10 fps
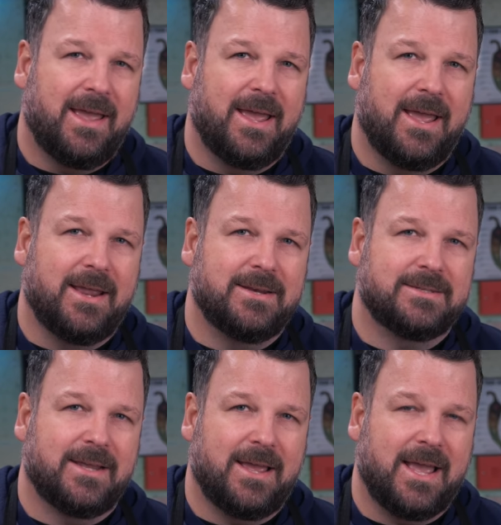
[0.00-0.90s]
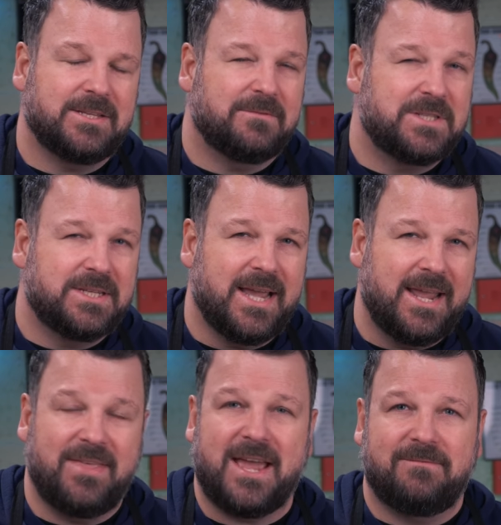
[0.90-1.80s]
And as of
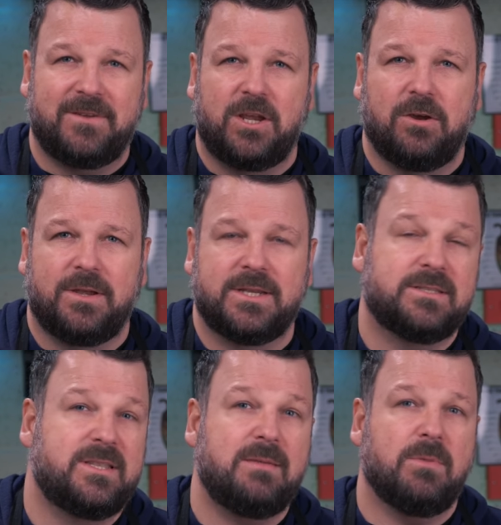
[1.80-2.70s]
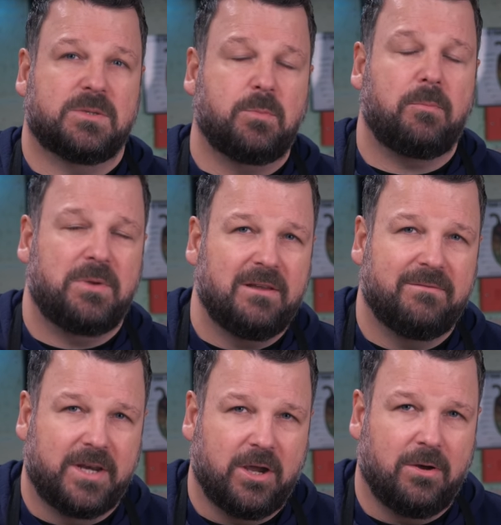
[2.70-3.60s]
today, that video is the most popular
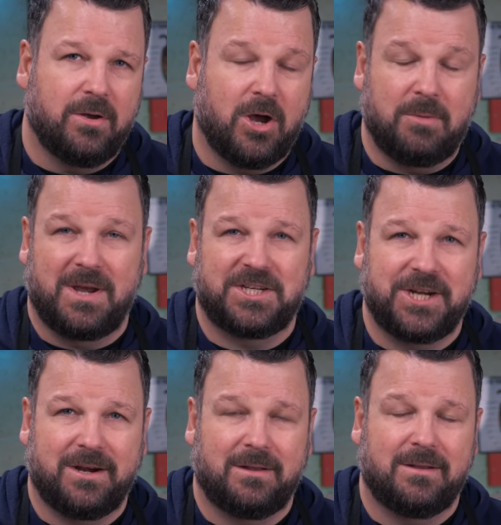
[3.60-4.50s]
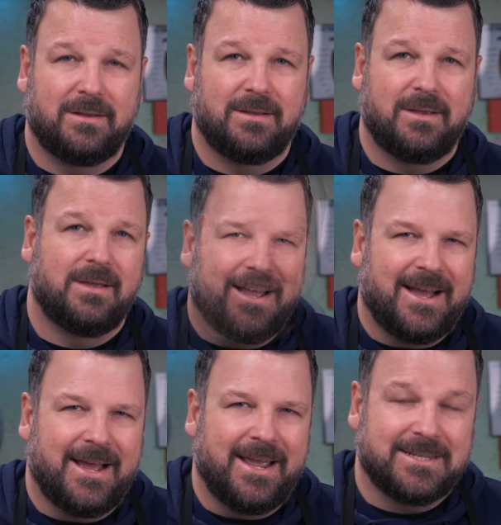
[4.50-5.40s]
video on my channel.
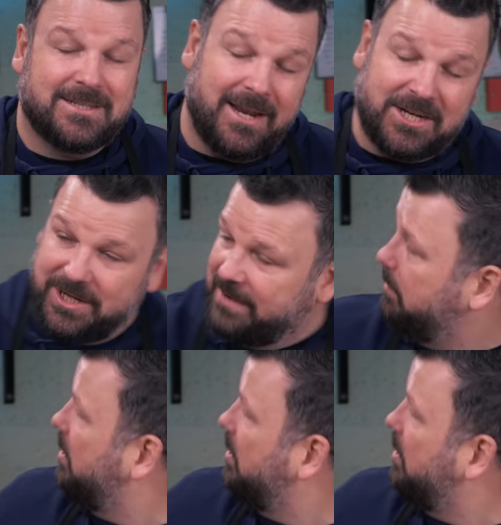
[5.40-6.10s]
I still actually have a